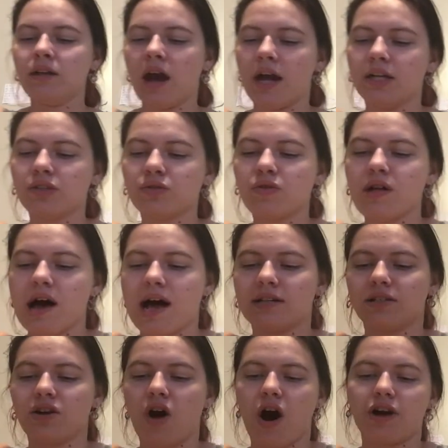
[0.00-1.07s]
high school has
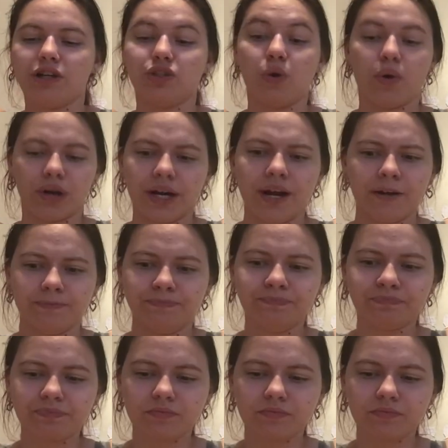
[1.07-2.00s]
an auditorium,